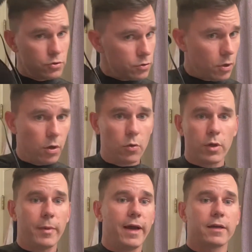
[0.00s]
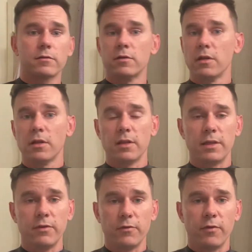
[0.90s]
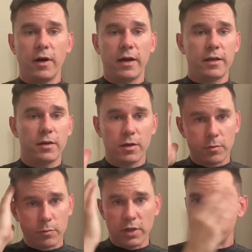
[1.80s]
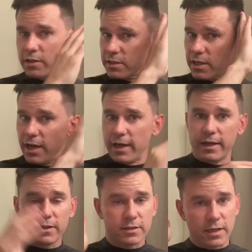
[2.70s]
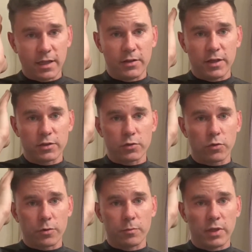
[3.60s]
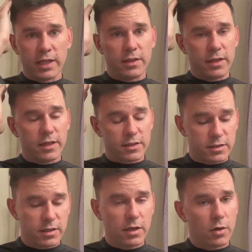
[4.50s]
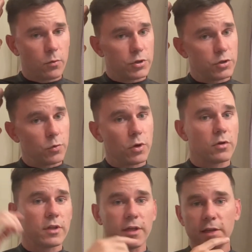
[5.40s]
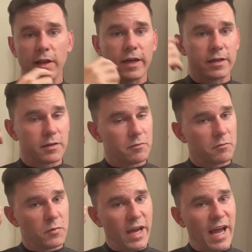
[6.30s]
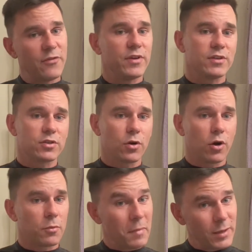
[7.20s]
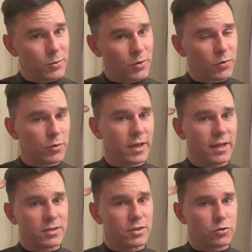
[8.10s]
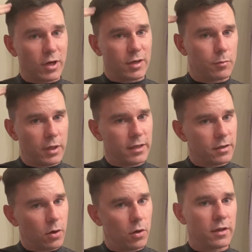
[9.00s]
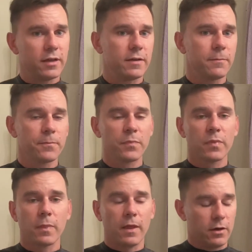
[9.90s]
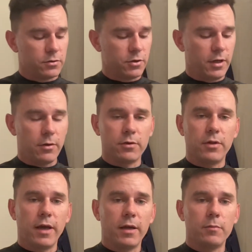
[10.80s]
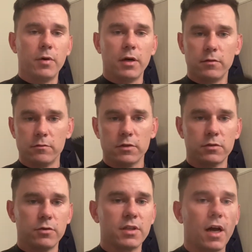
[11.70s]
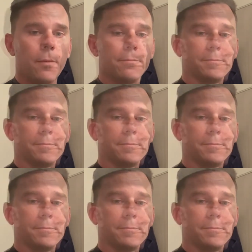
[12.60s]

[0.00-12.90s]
all the way back, leave it fine, blend the sides, and then sort of blend this, which you will need like the 1/2-inch guard, maybe the 3/8 to try to blend it all in. And I'll show you how I do that, but let's do the top.